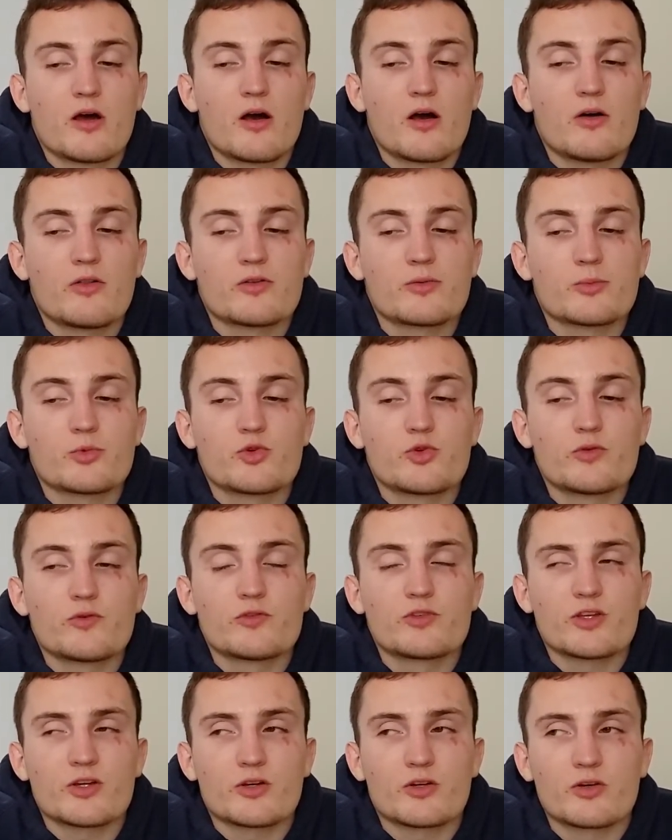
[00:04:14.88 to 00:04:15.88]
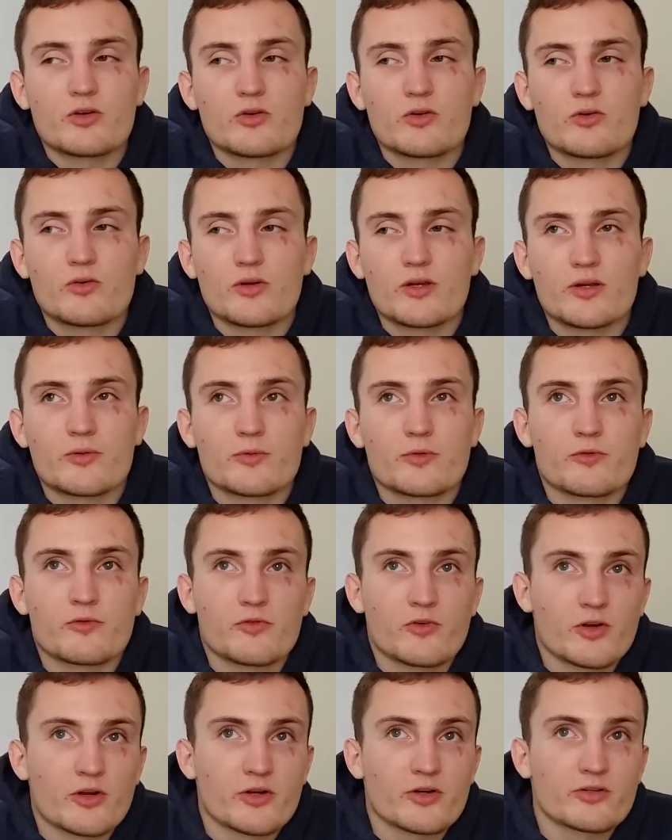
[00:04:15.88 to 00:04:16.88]
Other moves that go in
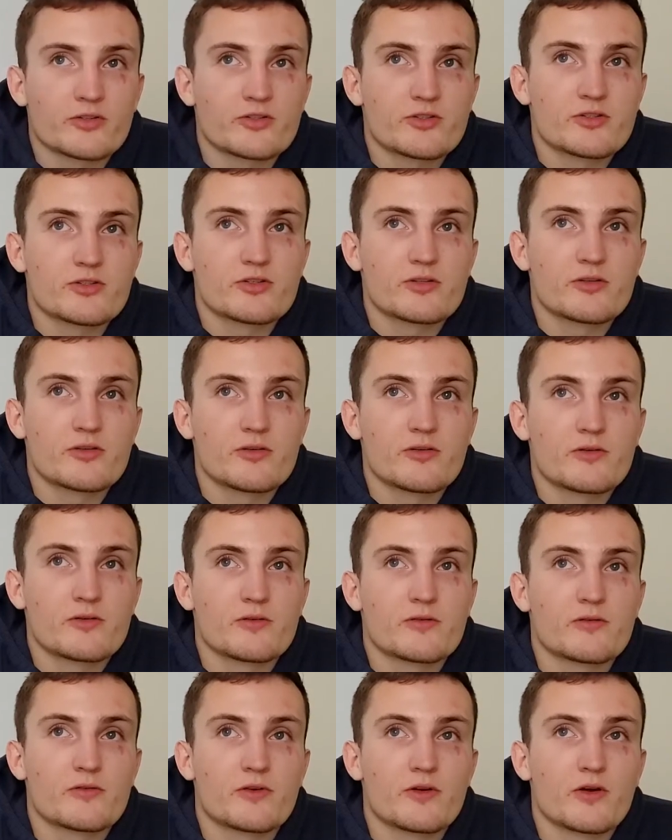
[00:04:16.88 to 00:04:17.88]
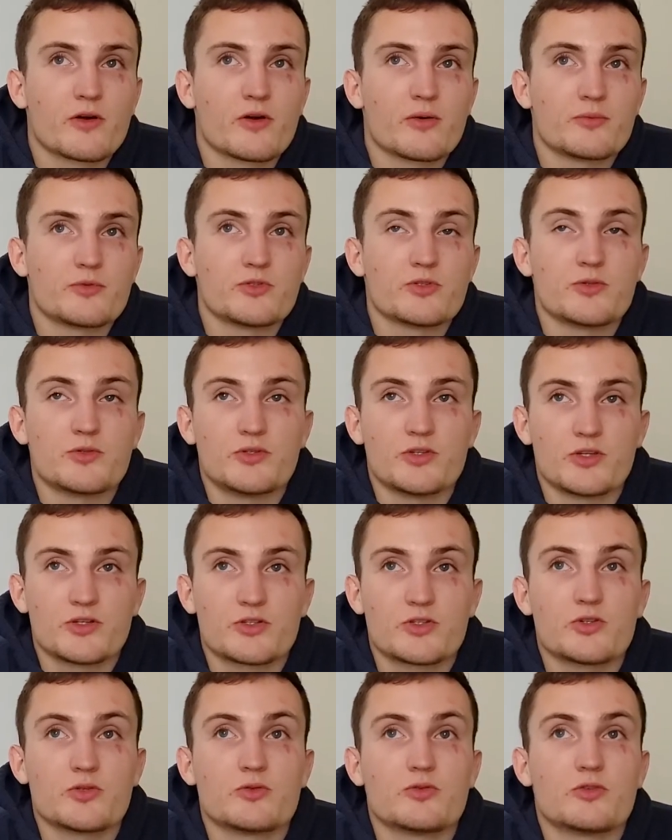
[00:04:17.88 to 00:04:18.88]
reverse from
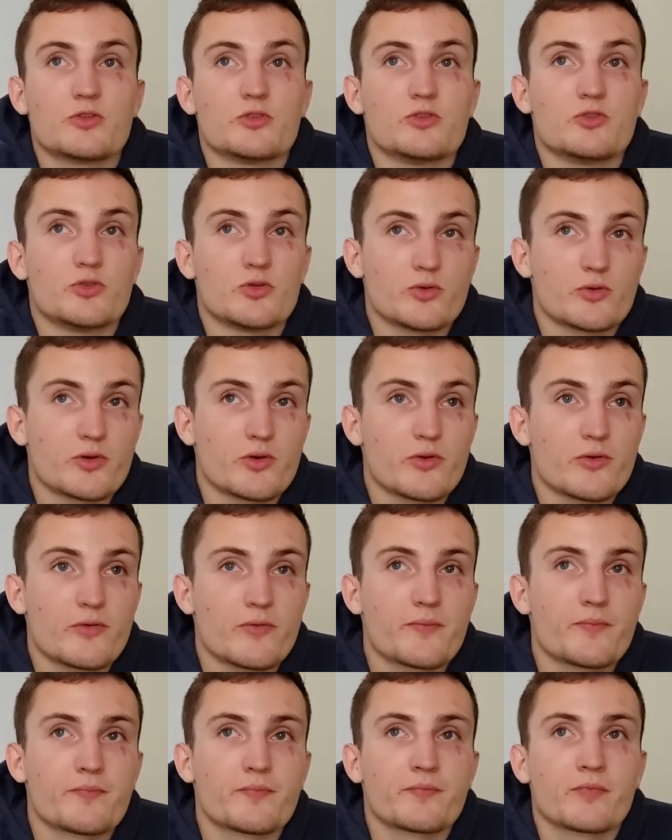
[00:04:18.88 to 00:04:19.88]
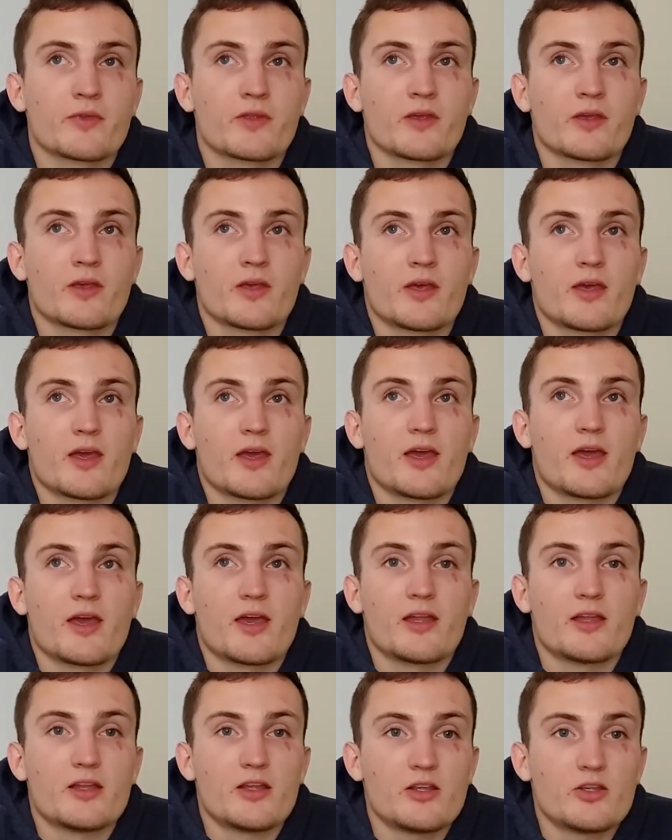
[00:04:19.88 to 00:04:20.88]
Jiu-Jitsu to Judo,
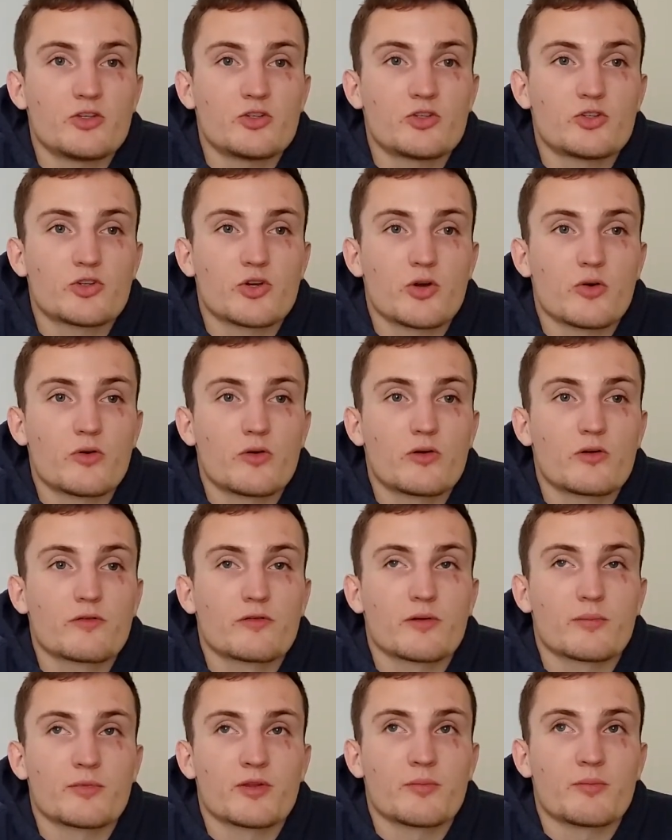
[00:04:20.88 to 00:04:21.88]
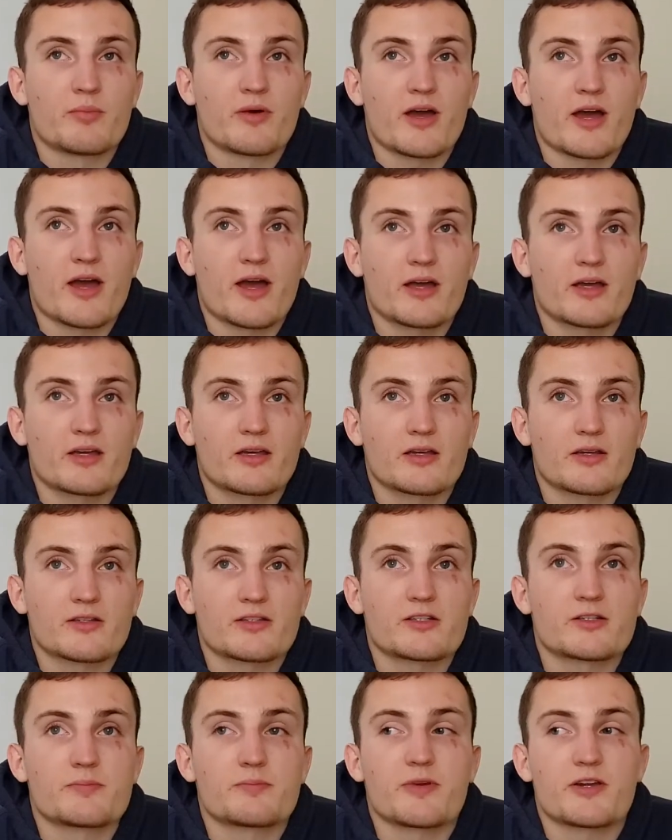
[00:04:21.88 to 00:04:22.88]
any choke from the back,
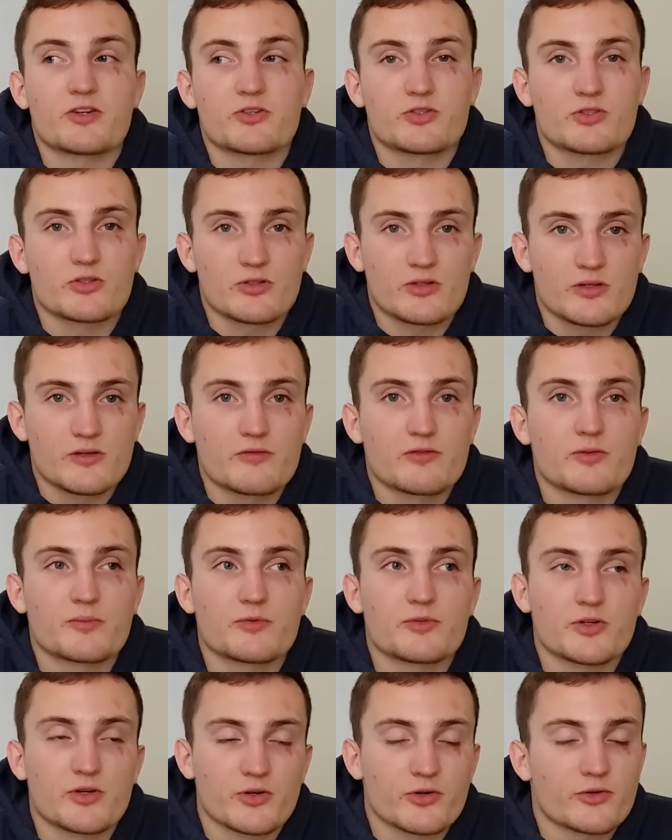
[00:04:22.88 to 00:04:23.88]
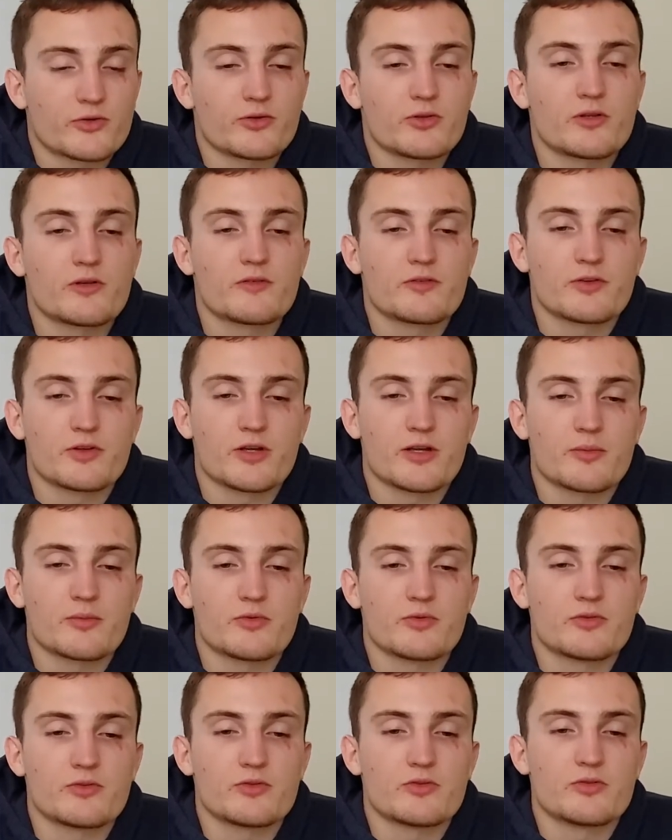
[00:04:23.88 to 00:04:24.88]
especially from turtle, if you're
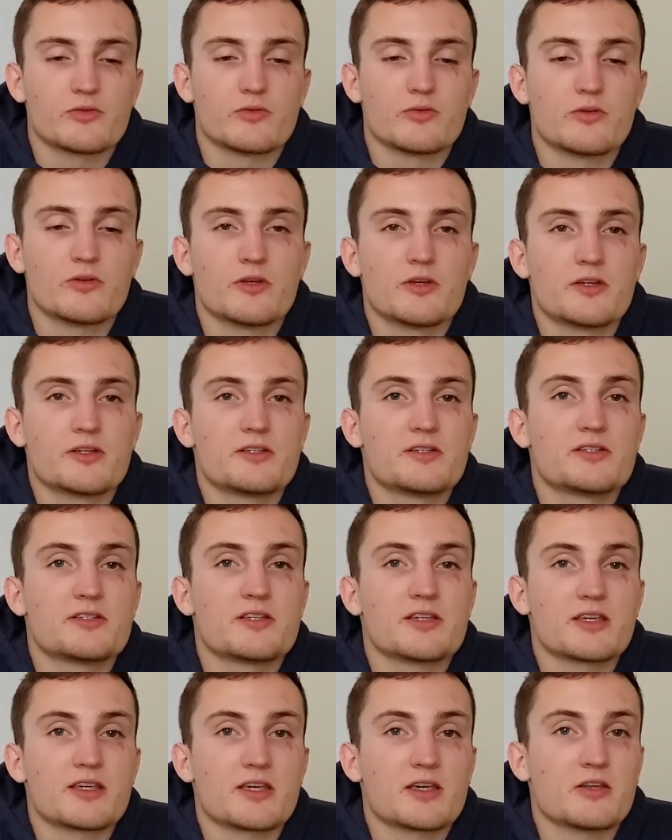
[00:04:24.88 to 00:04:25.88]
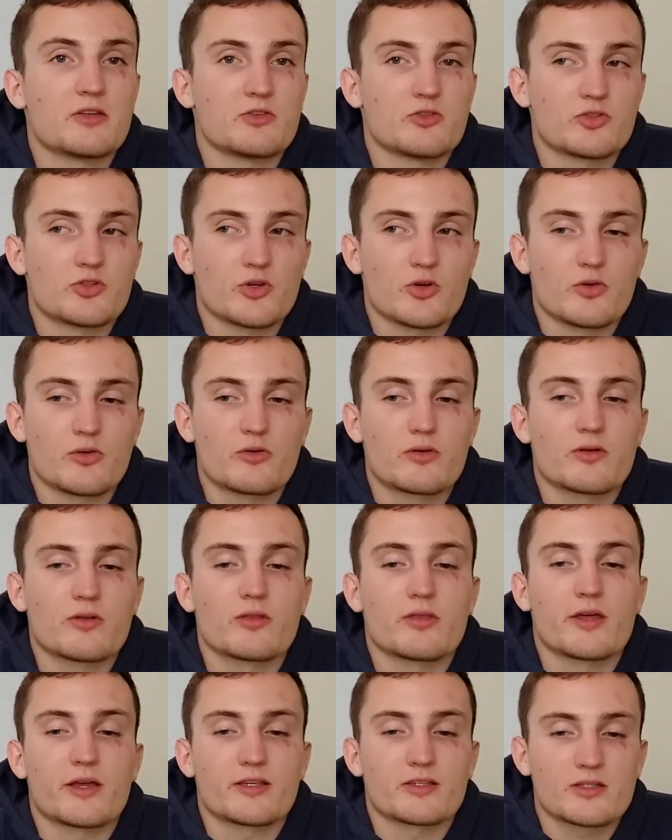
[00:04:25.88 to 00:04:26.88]
able to sink in a choke,
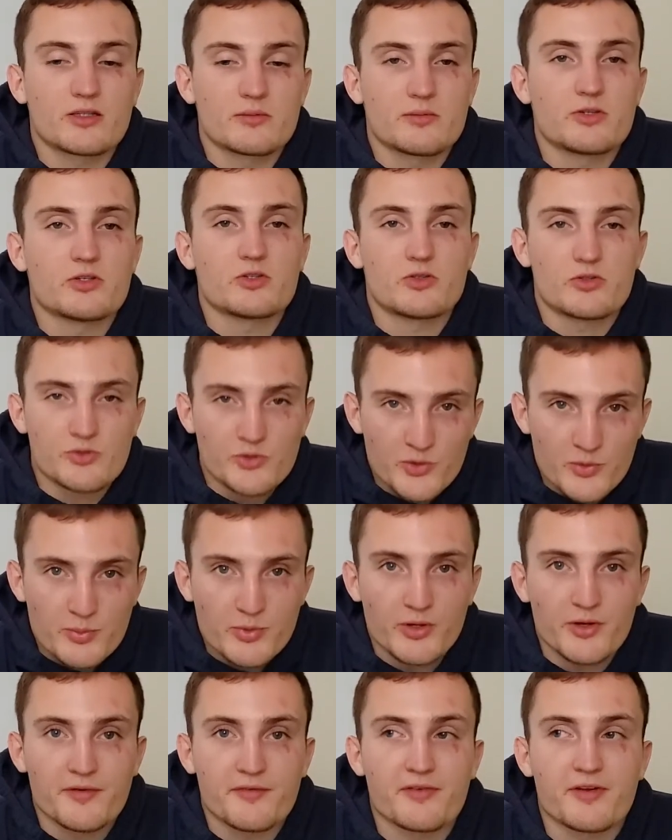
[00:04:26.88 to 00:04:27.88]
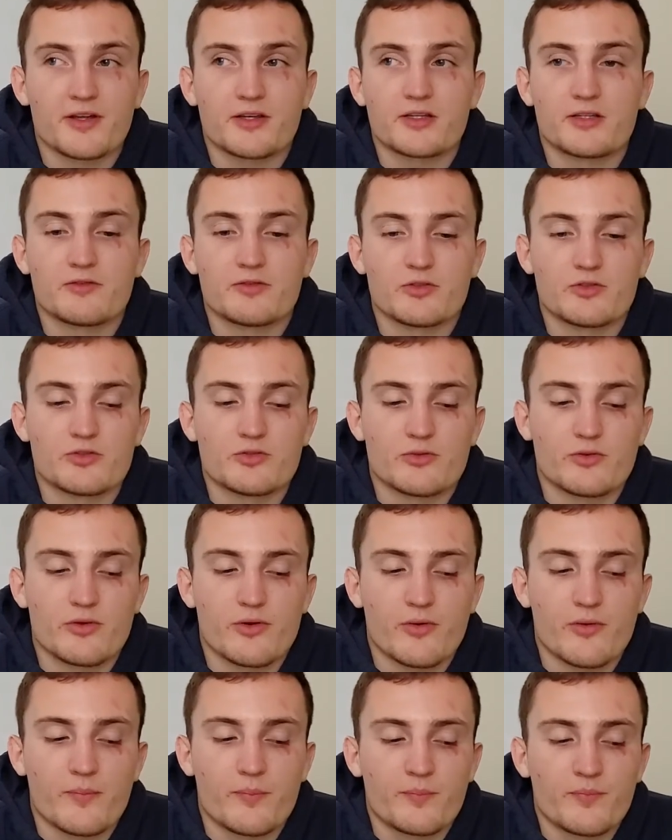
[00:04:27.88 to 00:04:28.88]
that's going to be super effective in
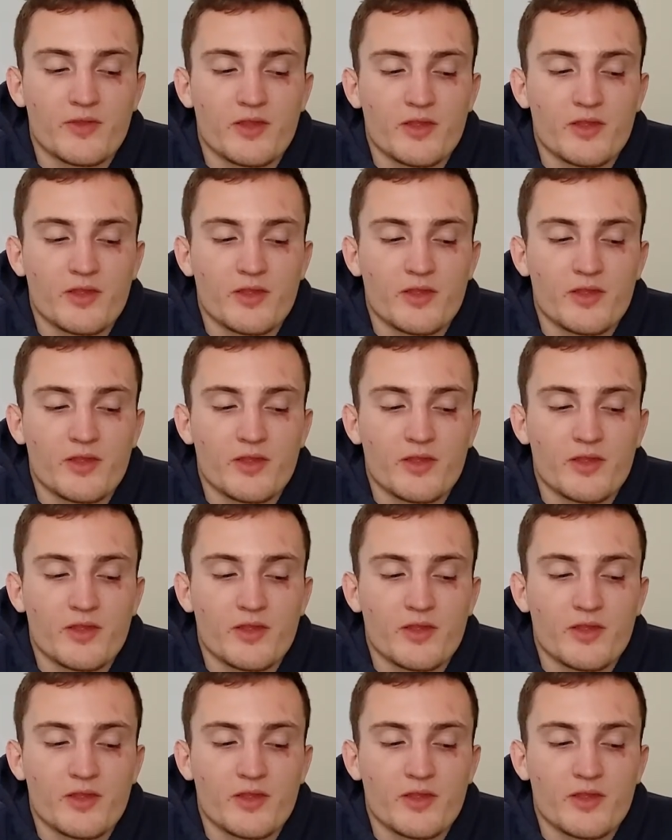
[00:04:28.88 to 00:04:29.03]
Judo.